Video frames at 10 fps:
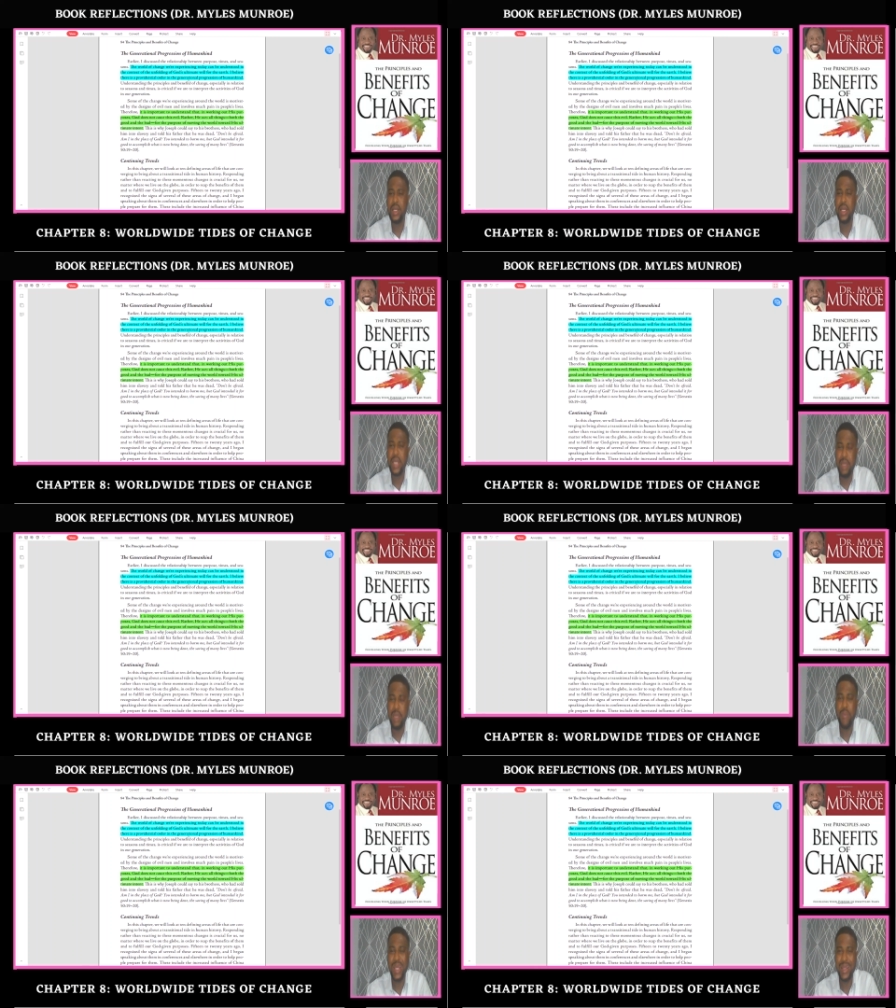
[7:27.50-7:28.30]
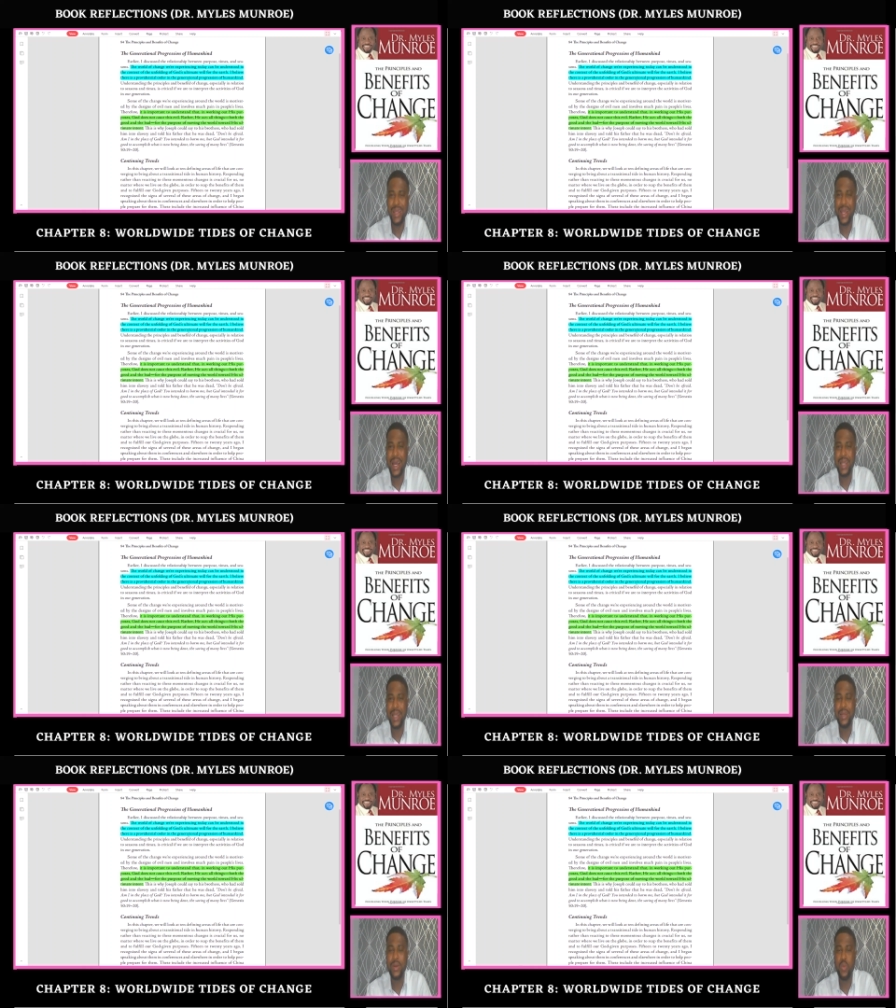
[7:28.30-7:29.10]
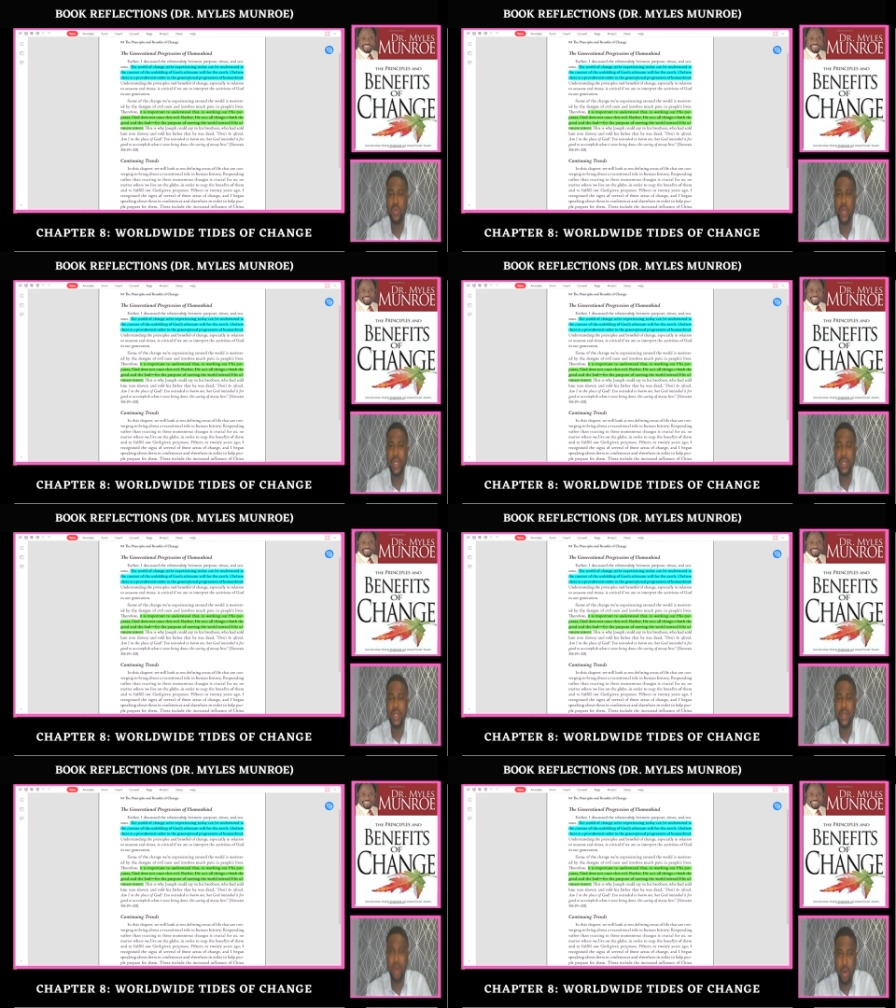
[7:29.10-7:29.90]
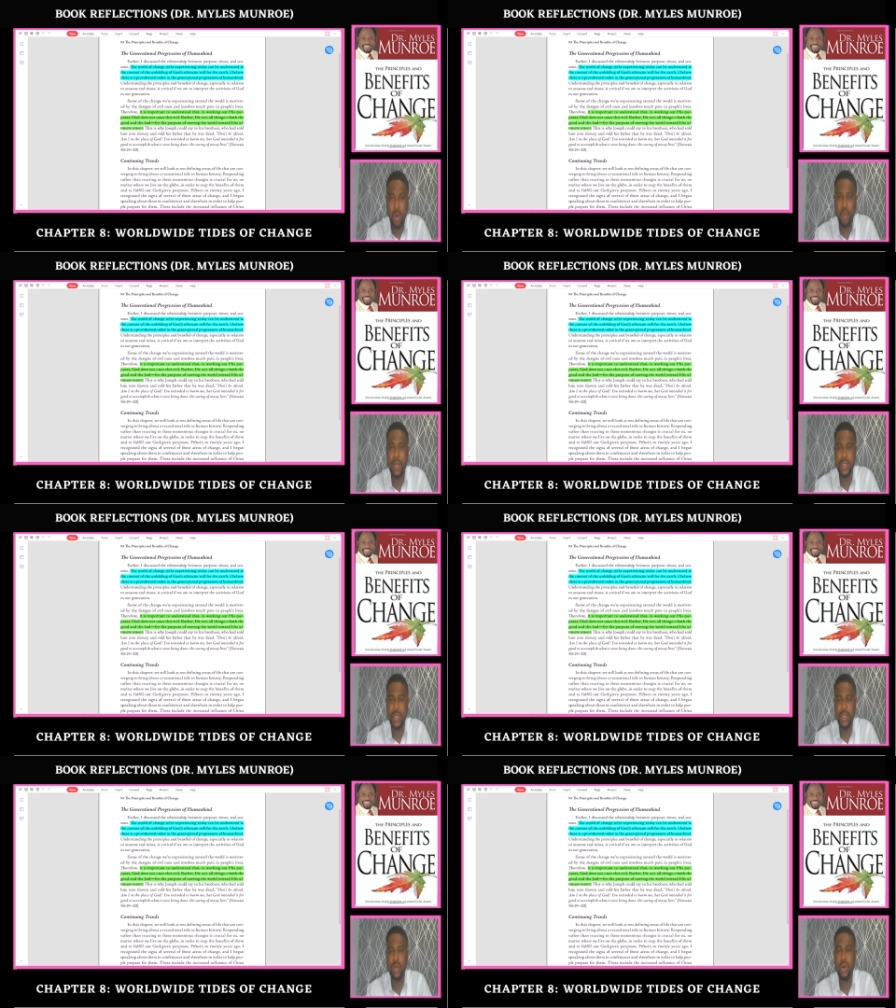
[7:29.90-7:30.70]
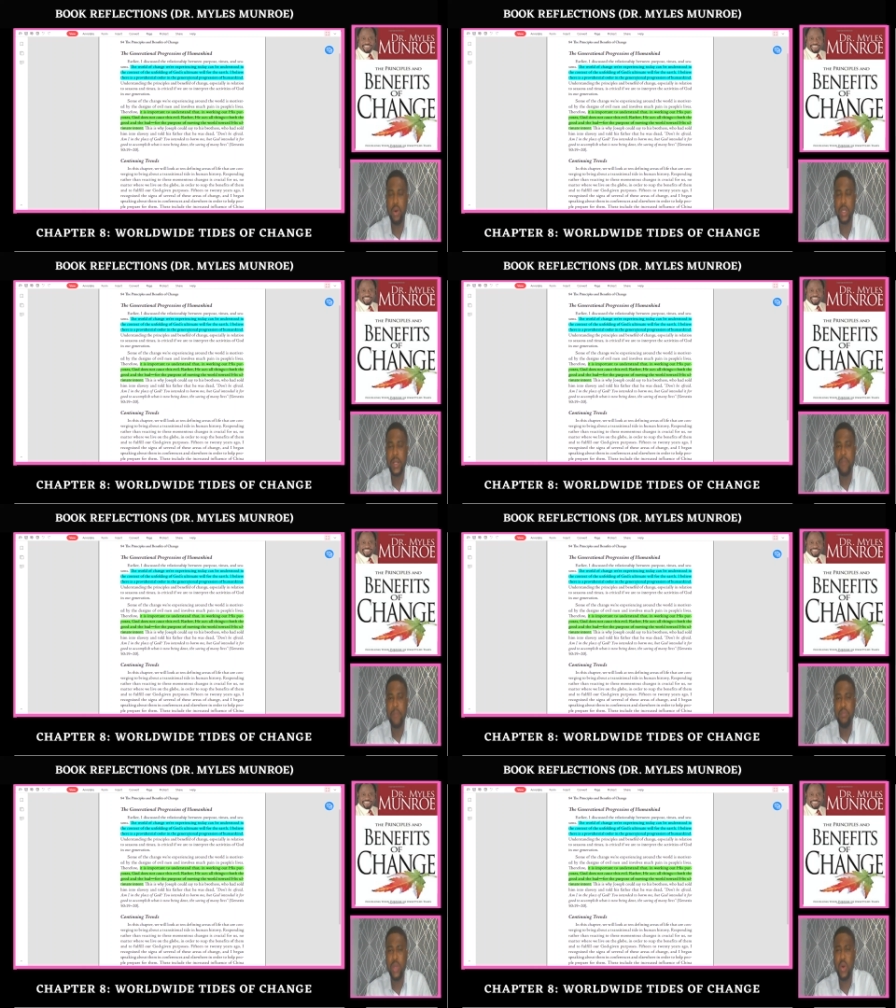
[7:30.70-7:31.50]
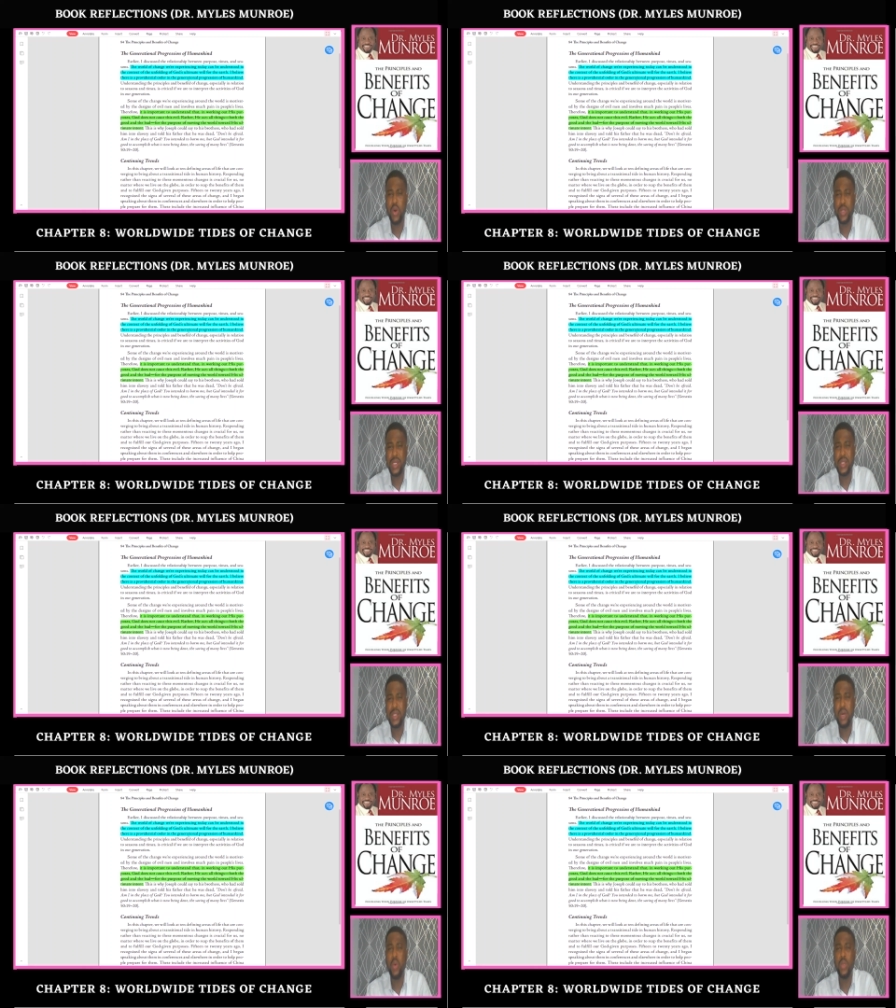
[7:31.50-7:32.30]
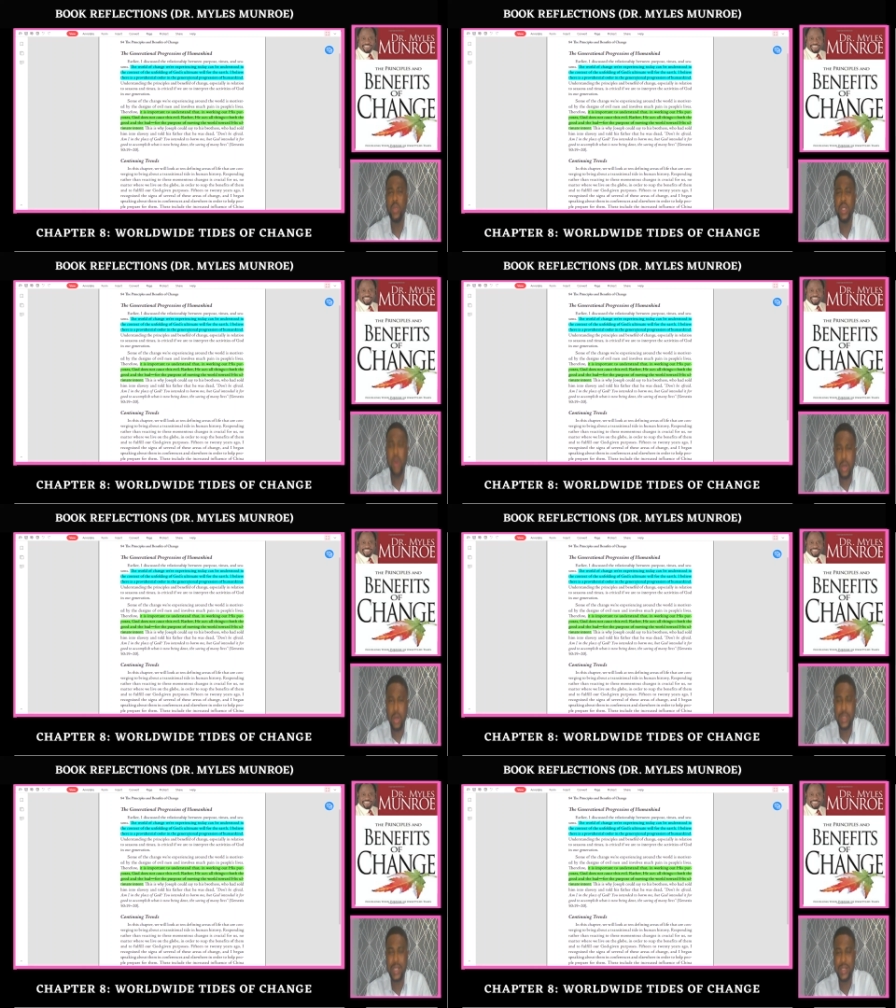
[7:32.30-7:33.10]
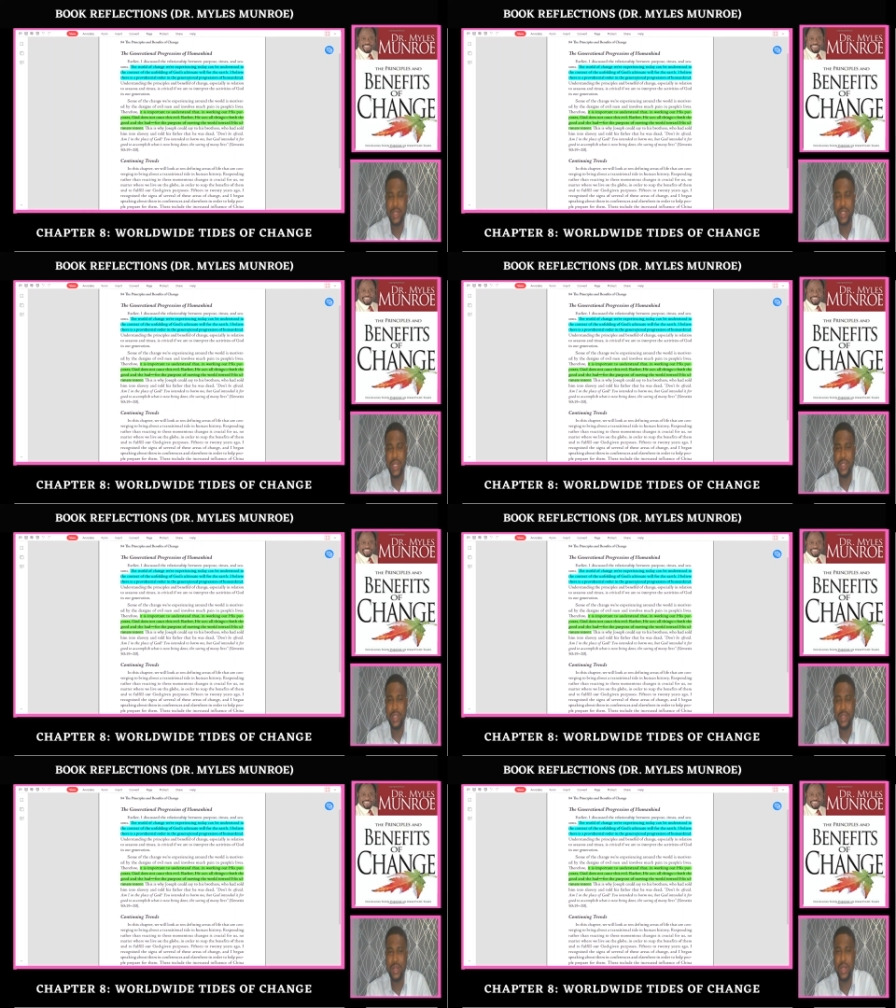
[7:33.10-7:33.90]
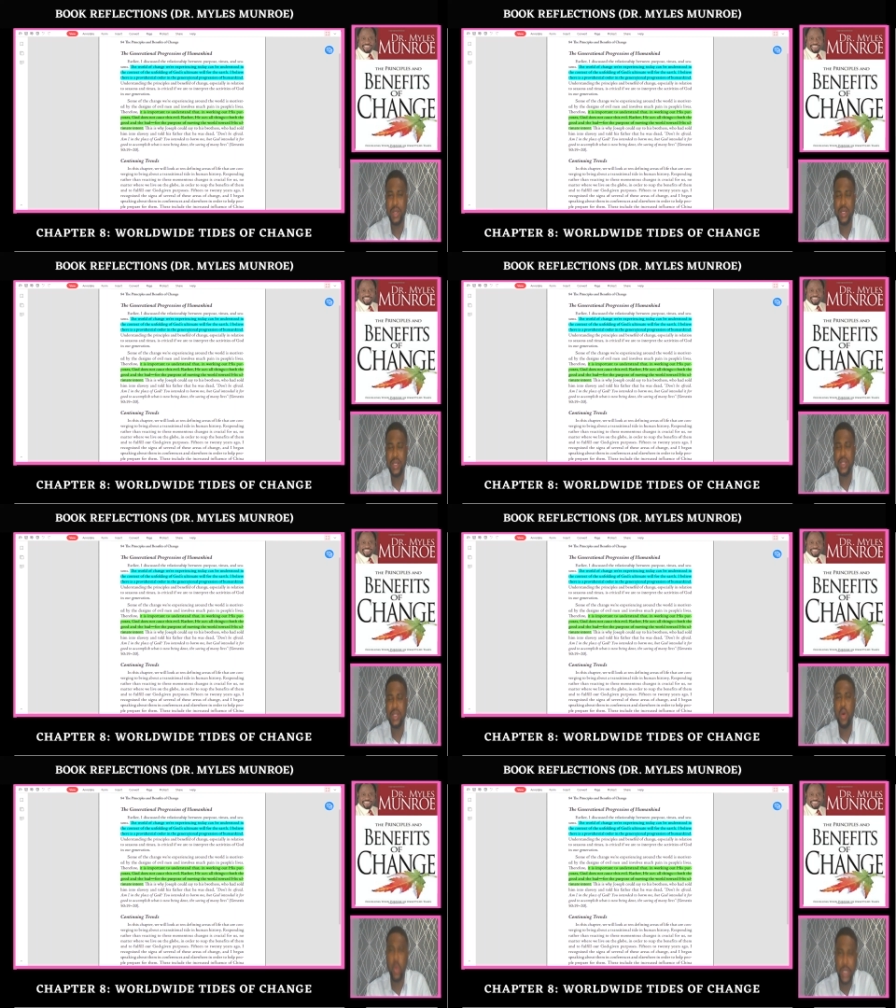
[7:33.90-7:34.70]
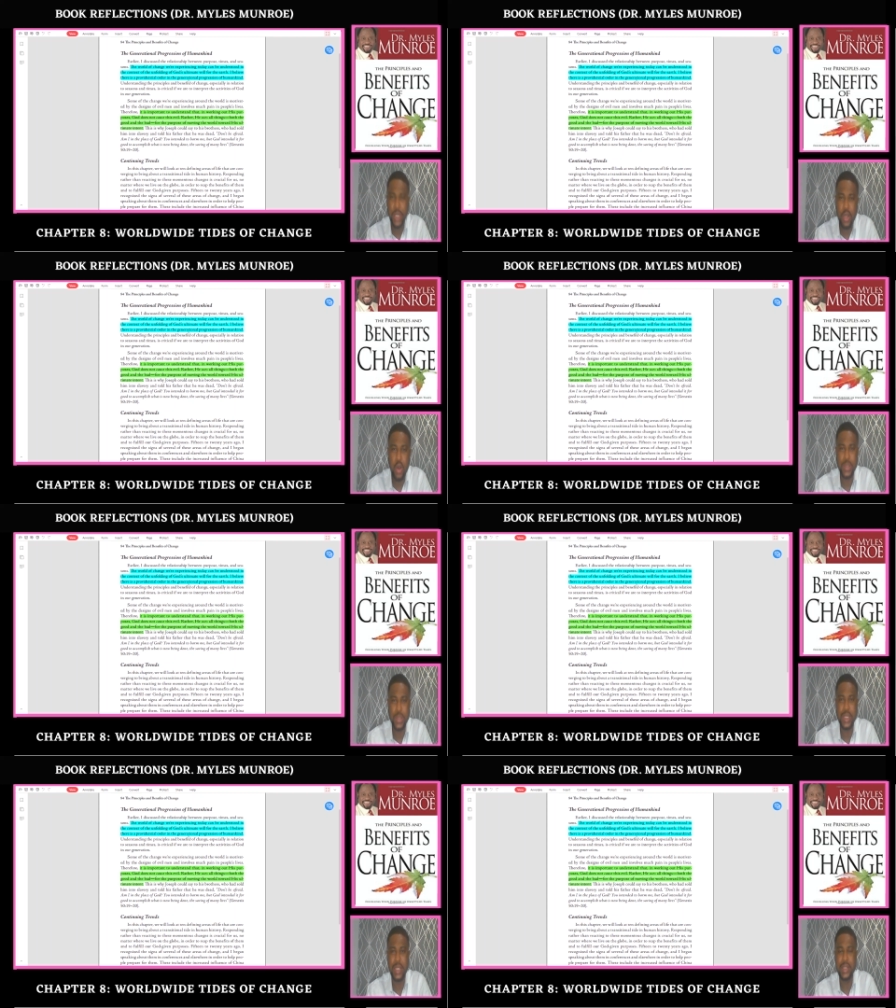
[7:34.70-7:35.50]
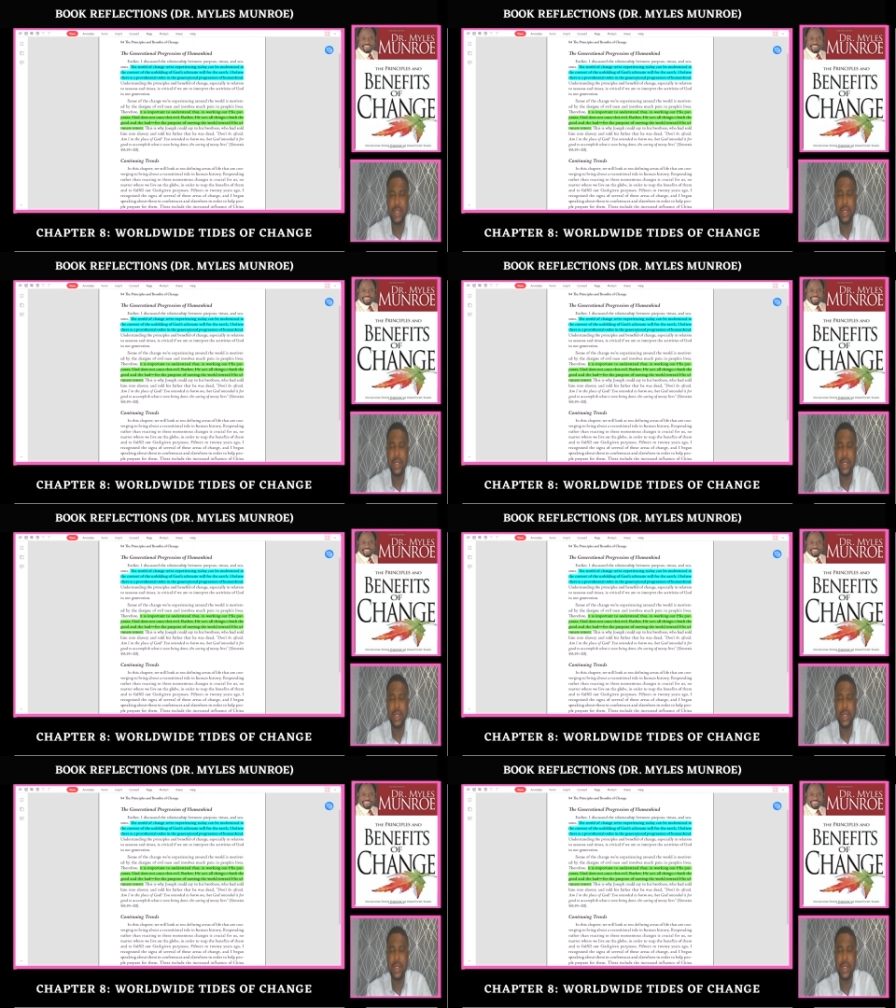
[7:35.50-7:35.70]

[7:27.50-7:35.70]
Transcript: keep in line with the Almighty God, because He is the only constant change, that is the only constant